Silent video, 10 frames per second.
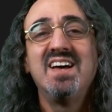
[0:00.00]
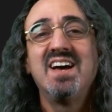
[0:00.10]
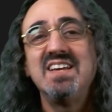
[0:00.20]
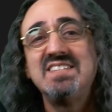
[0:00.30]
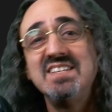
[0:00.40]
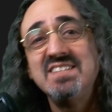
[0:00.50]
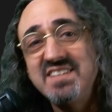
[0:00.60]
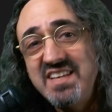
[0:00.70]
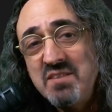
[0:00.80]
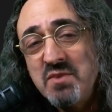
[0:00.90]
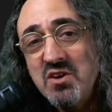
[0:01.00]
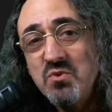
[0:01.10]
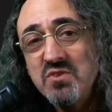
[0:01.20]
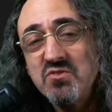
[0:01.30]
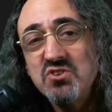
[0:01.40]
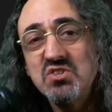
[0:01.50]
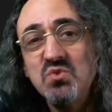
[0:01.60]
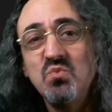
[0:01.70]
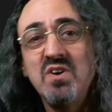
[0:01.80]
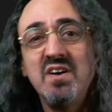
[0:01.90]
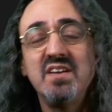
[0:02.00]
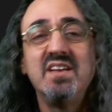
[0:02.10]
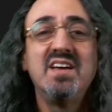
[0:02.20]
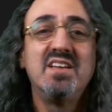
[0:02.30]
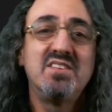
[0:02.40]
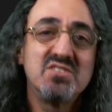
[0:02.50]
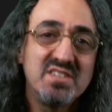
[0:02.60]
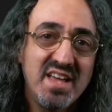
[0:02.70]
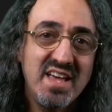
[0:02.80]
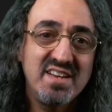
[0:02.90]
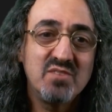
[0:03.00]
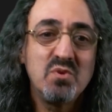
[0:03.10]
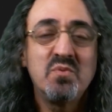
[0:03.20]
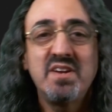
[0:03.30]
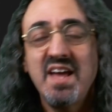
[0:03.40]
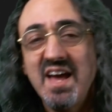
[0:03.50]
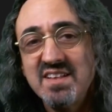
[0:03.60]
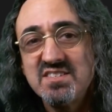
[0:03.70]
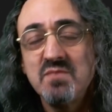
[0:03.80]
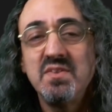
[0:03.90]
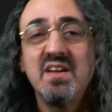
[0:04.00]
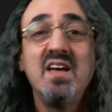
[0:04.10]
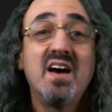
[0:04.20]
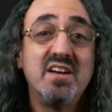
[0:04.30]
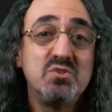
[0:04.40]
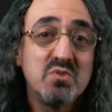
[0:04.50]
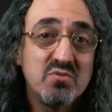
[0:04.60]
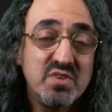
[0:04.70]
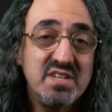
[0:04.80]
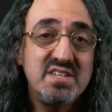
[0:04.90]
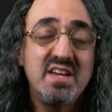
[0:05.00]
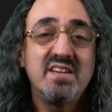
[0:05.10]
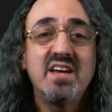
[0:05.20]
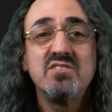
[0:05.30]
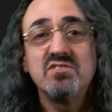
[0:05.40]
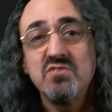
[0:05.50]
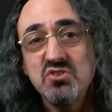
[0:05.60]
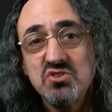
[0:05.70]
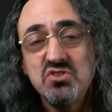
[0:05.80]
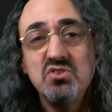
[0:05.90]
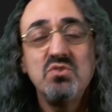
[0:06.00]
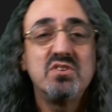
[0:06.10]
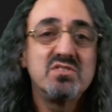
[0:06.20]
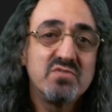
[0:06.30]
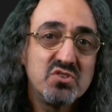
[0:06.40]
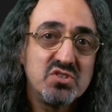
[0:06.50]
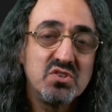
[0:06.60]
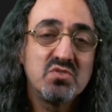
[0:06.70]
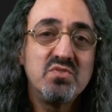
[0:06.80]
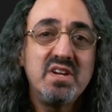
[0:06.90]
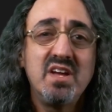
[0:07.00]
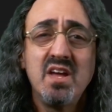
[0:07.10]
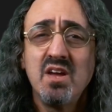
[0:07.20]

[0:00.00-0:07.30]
I send an email with version 1. There's an edit. We want to add something. I do a retake. Now there's version 2. There's version 3.